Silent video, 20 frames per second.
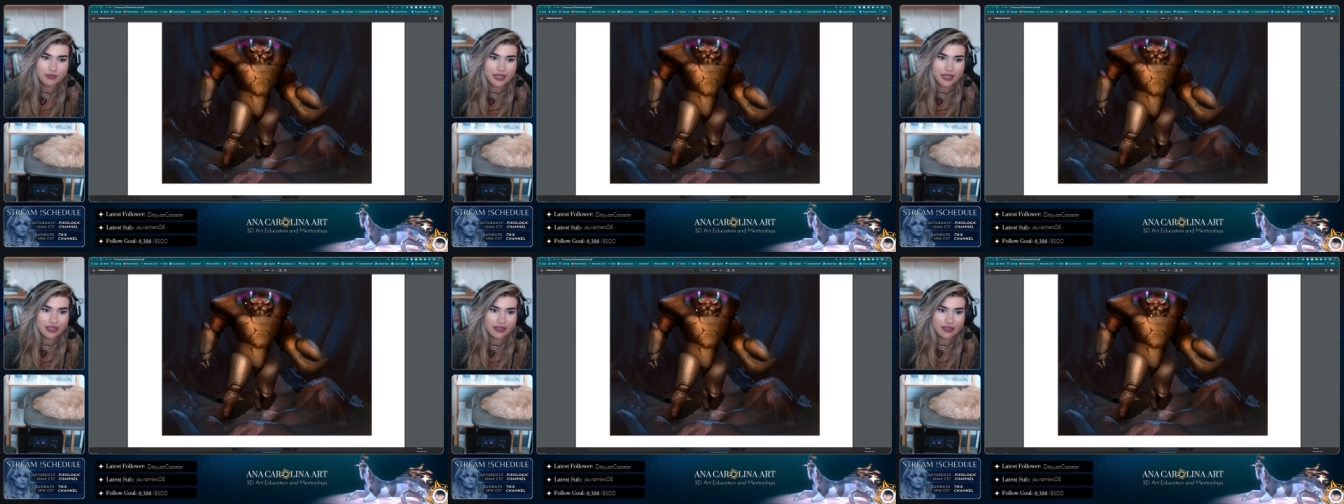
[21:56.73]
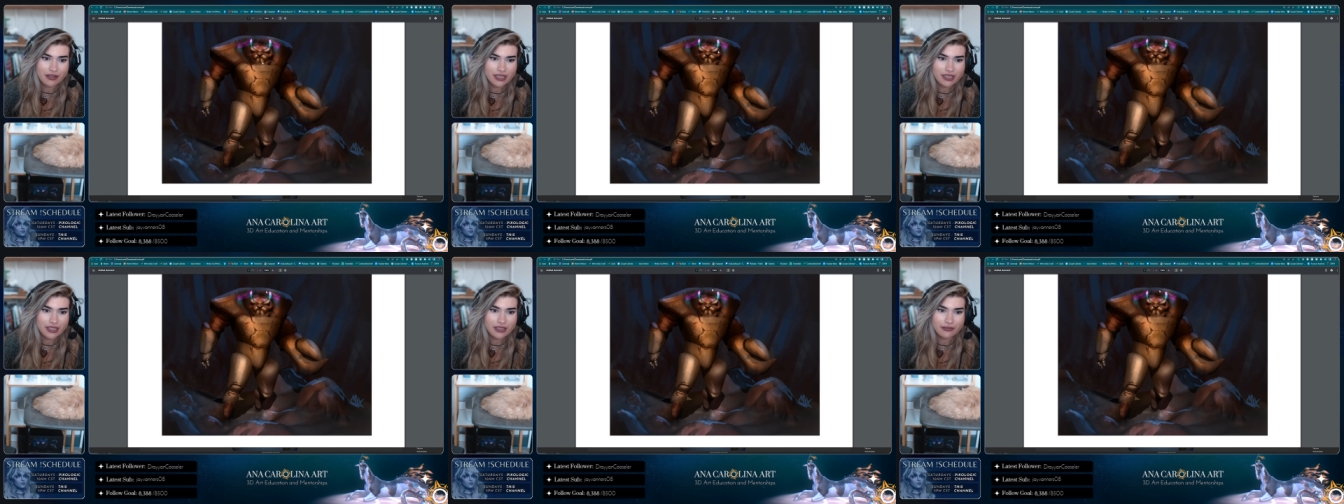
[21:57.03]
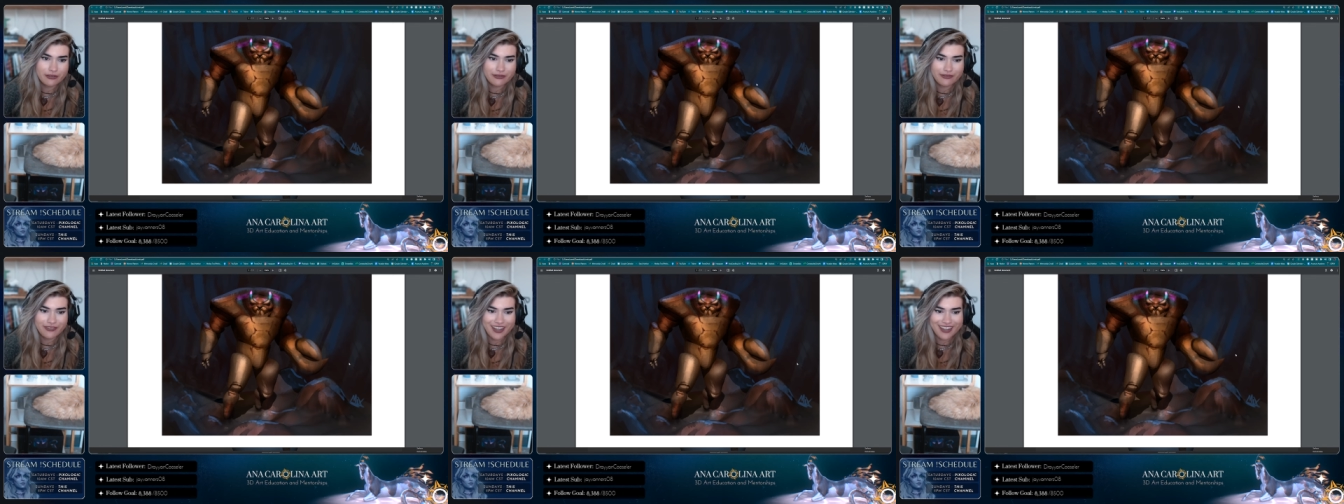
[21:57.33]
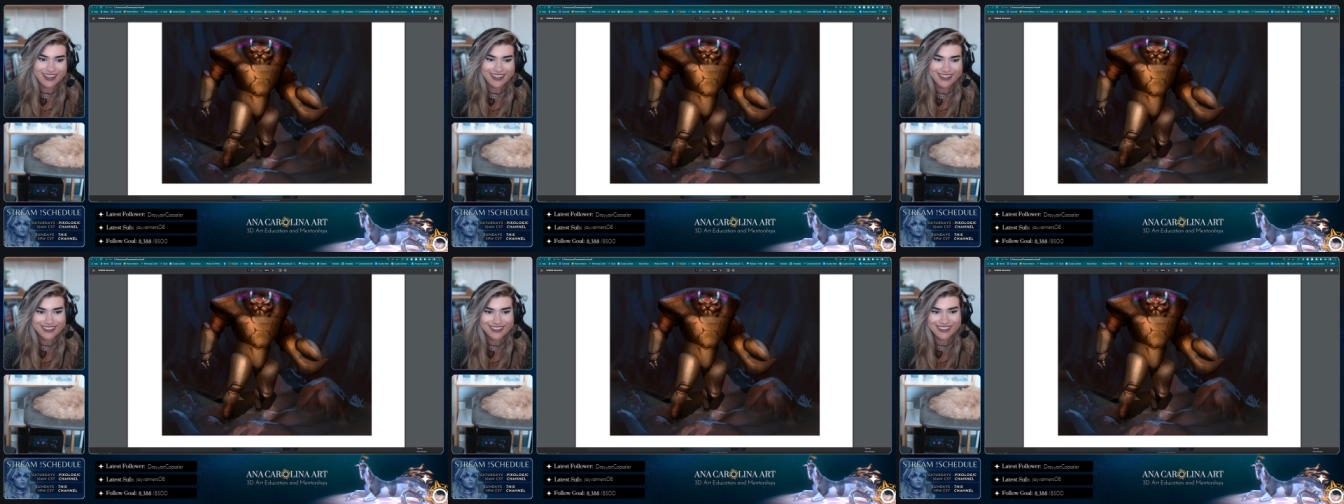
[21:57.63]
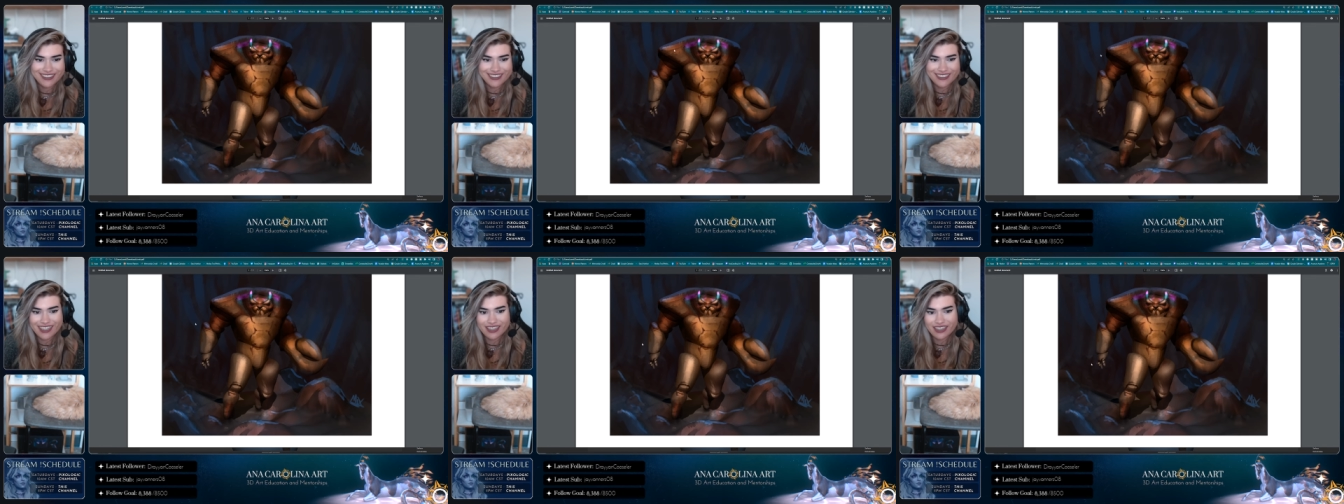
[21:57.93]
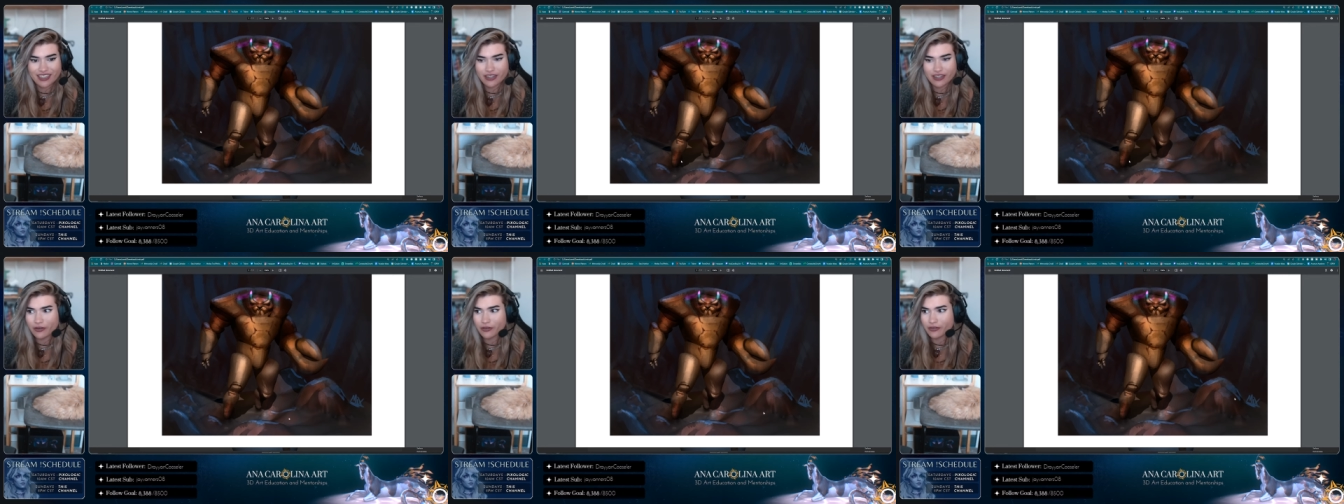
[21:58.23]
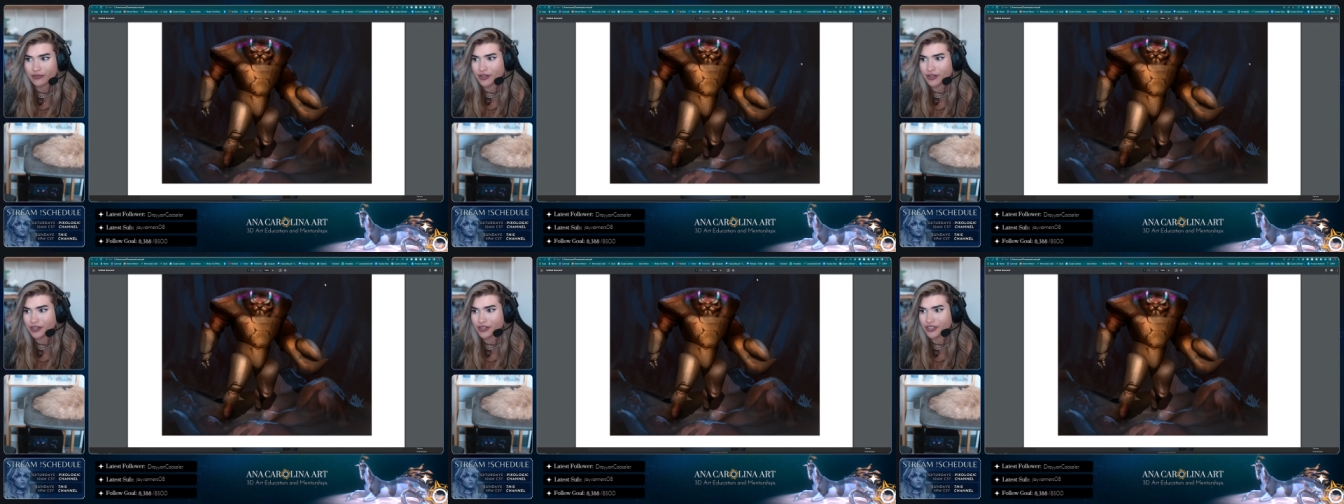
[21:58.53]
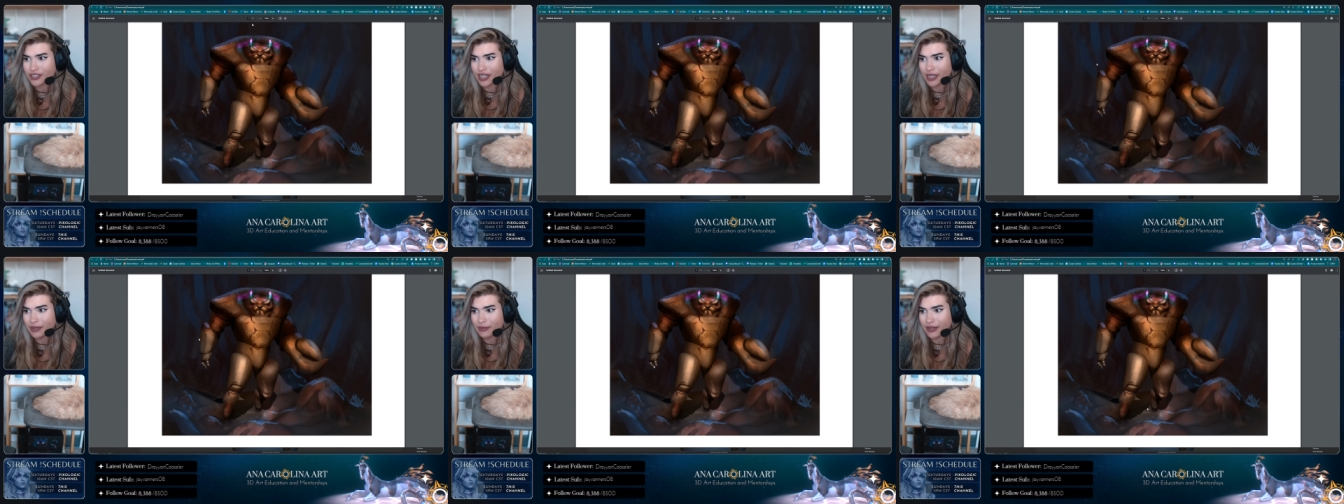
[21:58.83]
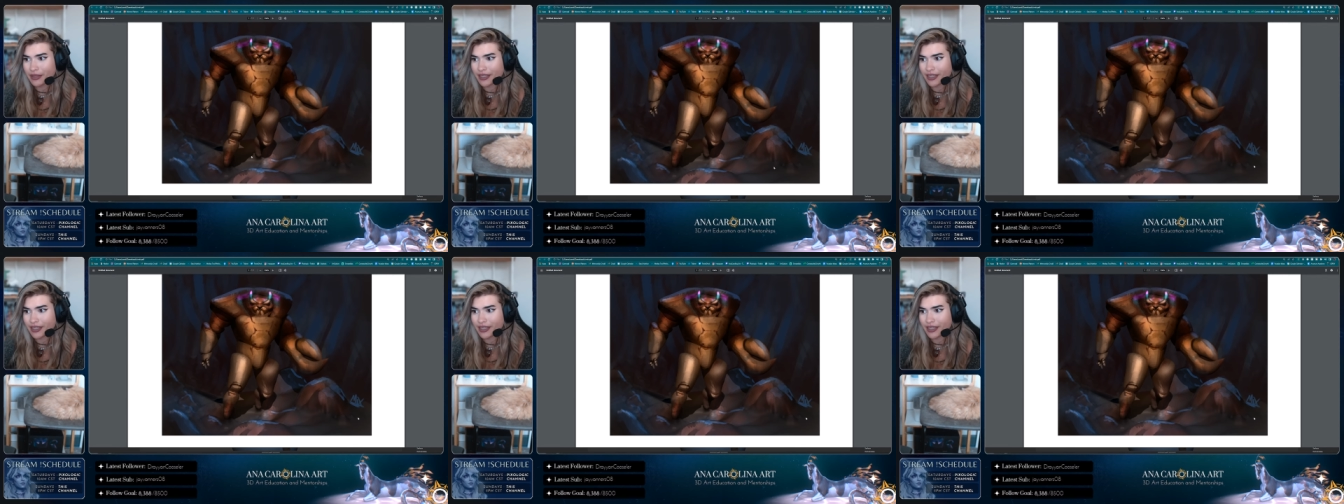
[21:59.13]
But I love the little face and the overall shape.